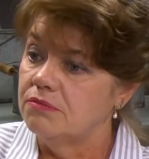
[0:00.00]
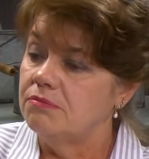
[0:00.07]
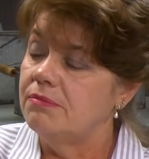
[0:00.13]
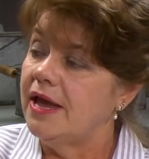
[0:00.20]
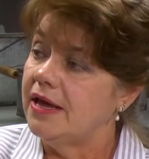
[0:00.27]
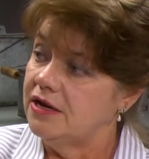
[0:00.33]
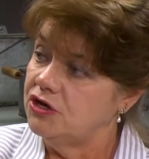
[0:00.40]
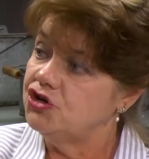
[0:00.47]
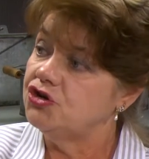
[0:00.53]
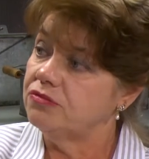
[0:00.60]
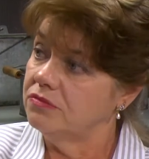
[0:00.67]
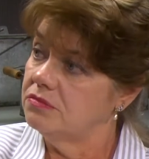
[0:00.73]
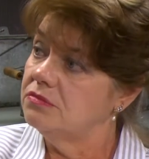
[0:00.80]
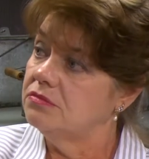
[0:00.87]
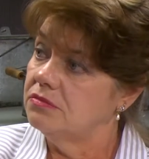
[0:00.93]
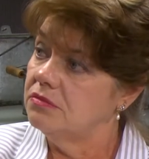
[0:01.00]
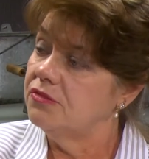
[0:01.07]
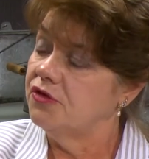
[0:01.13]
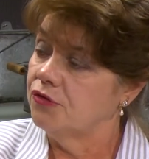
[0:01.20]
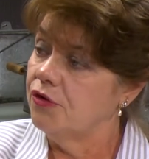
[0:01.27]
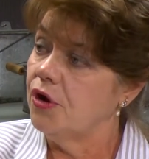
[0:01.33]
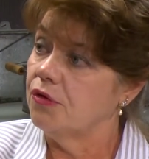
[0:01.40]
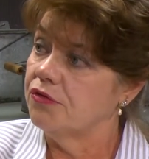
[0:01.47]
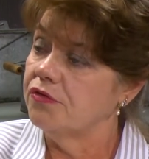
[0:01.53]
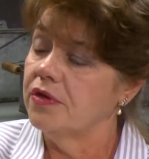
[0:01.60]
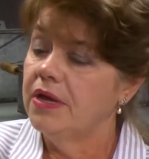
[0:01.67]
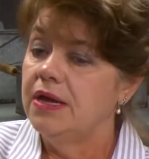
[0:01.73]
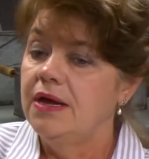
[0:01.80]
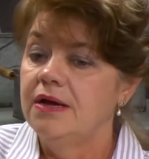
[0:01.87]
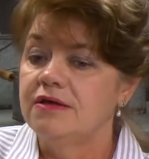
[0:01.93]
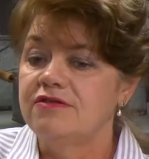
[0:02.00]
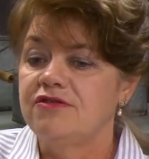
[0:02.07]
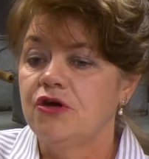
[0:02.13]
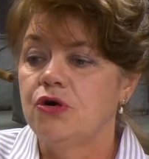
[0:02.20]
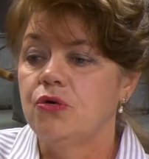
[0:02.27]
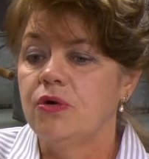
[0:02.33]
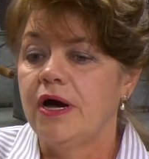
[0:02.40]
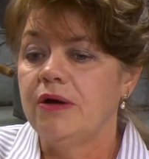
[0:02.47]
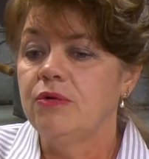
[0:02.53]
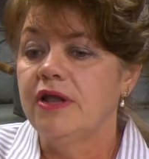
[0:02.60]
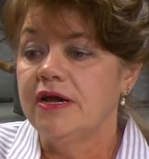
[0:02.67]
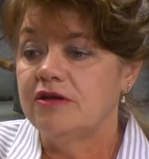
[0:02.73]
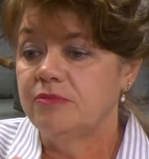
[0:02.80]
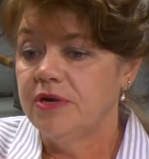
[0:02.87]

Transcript: manage the growth. So I would like